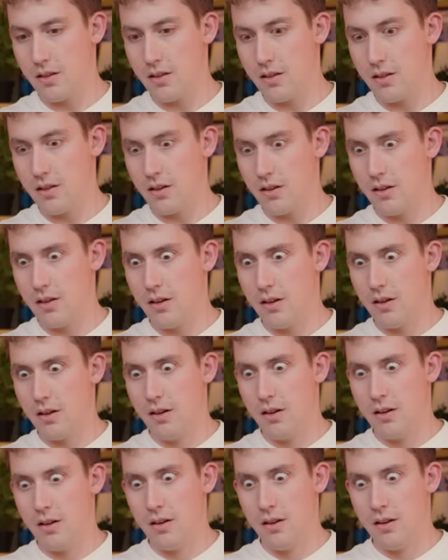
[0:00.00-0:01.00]

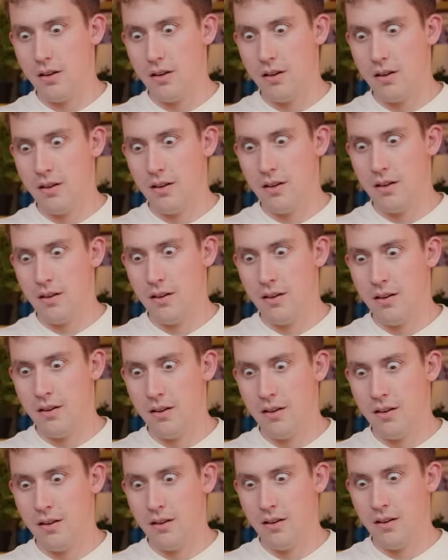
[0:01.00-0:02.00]

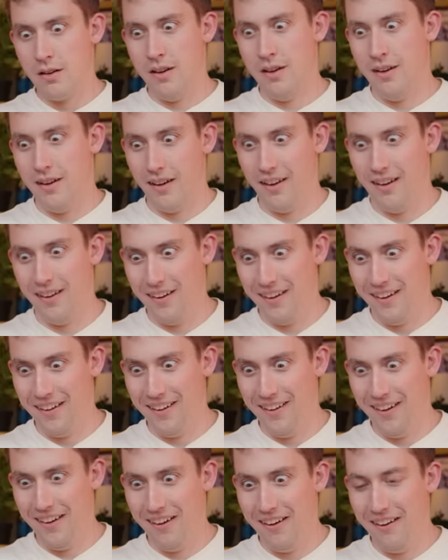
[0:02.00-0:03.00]

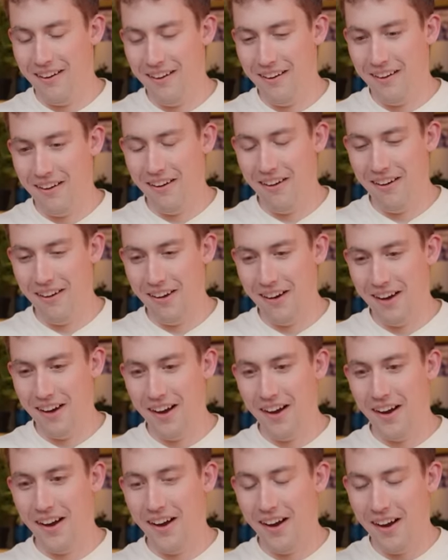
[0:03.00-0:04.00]

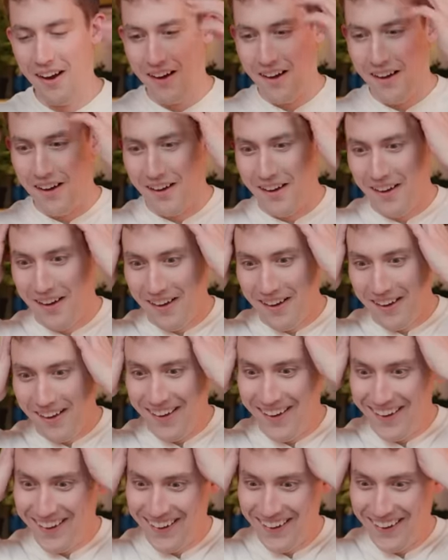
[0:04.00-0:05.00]

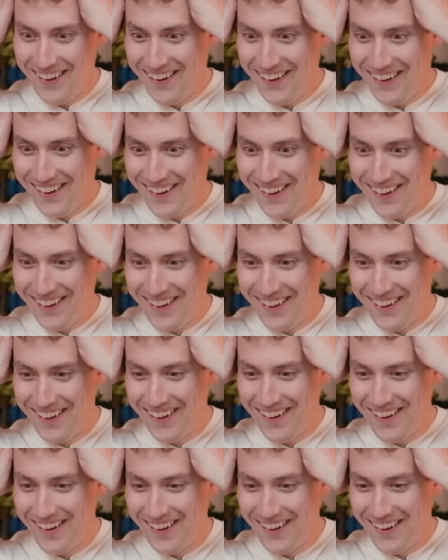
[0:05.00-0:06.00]

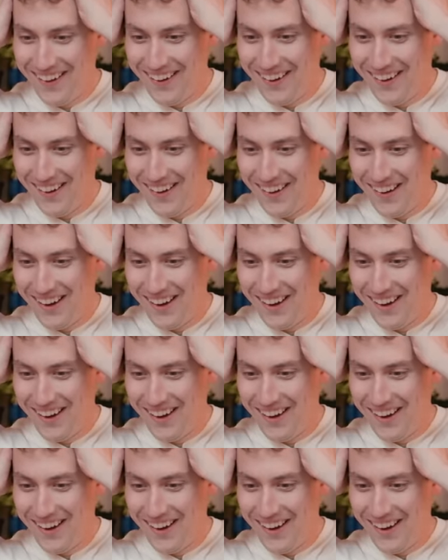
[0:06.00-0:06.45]
(silent)